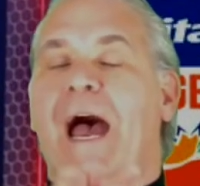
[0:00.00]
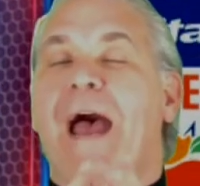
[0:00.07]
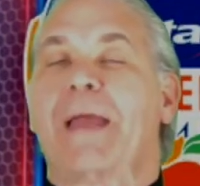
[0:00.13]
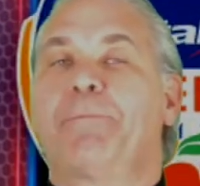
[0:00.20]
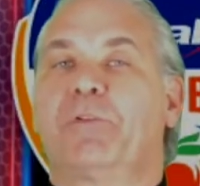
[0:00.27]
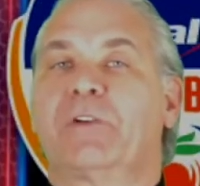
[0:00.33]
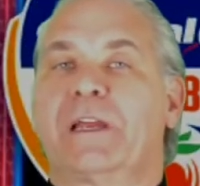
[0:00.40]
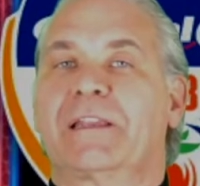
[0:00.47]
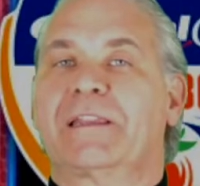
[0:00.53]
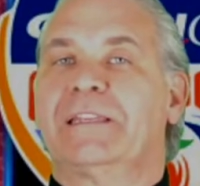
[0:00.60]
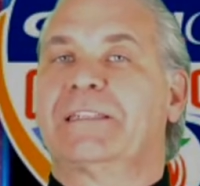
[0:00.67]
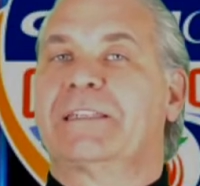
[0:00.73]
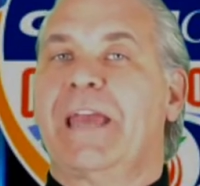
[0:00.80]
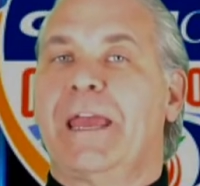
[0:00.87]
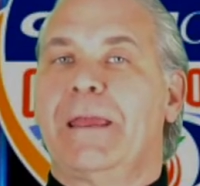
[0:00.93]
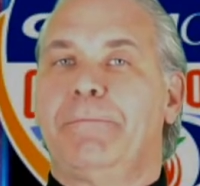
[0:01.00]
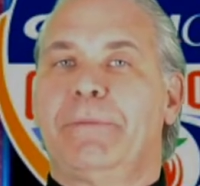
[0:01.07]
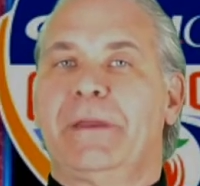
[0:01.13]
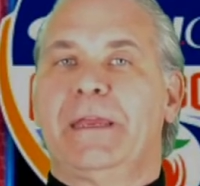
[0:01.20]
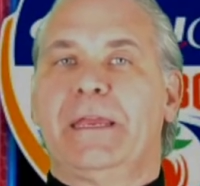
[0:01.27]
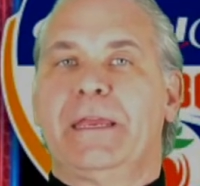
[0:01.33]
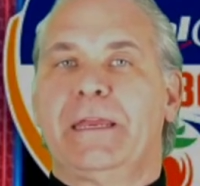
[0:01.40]
I predict this game
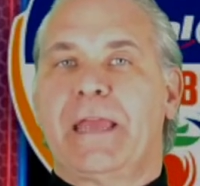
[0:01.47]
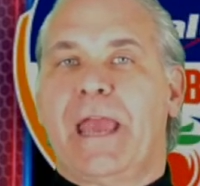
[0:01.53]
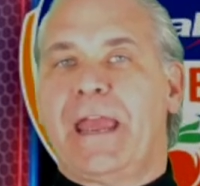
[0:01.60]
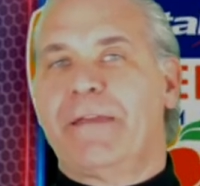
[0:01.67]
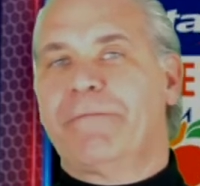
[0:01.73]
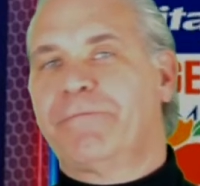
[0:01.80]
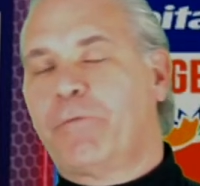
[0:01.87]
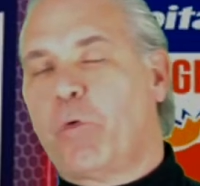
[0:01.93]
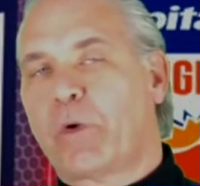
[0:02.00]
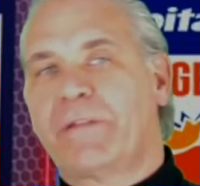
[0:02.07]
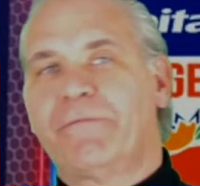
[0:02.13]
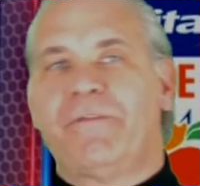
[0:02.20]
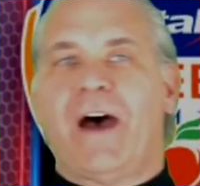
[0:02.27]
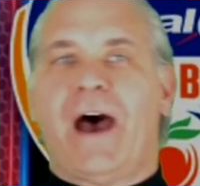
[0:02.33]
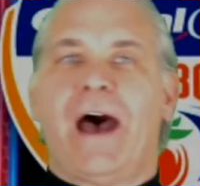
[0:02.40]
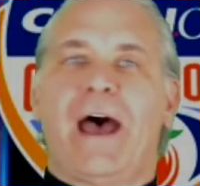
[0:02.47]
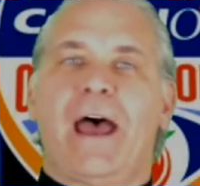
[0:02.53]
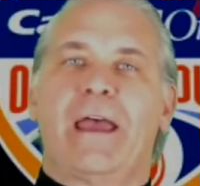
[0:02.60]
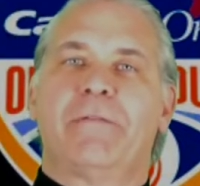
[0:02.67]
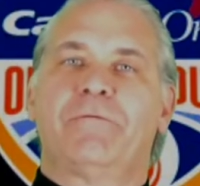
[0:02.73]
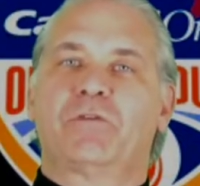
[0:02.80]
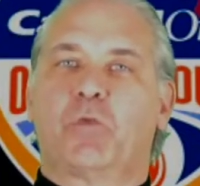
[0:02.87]
being a
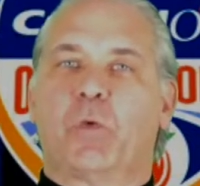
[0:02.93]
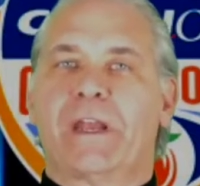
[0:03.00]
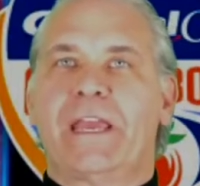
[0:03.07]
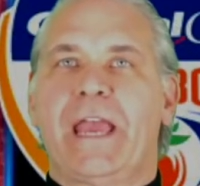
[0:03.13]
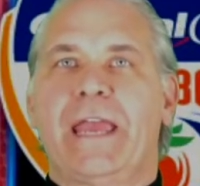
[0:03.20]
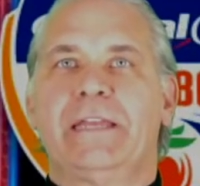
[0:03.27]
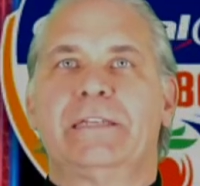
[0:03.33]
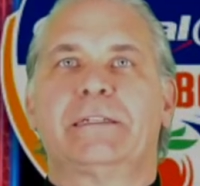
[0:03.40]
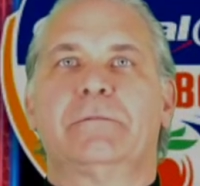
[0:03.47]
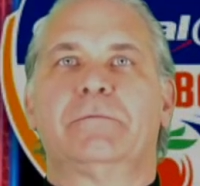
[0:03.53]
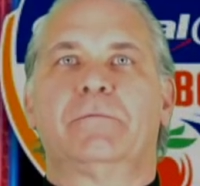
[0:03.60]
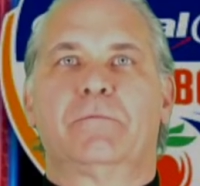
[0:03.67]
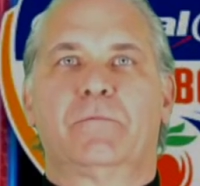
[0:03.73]
45-28.